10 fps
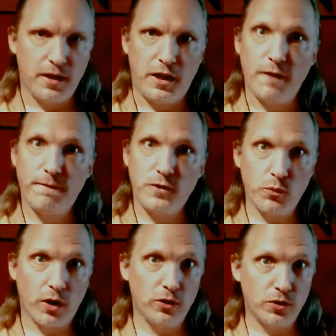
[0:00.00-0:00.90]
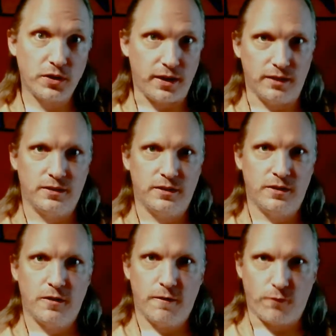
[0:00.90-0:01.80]
If you are looking
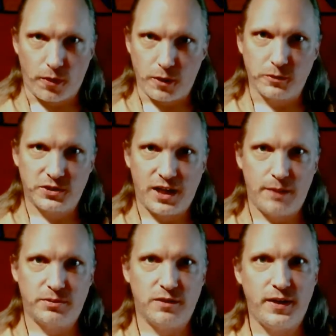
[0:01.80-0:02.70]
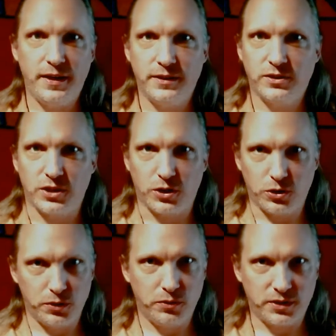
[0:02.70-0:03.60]
for those types of hints and
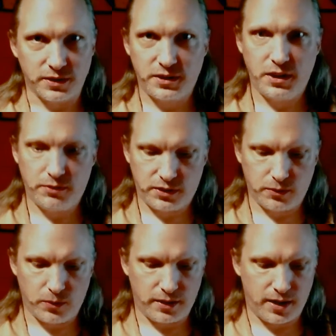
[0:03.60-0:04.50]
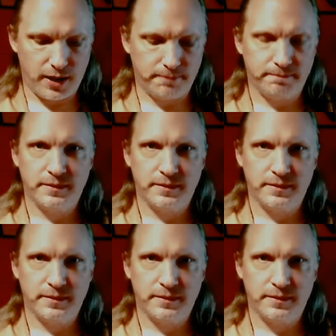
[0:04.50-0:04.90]
clues and secrets and whatnot,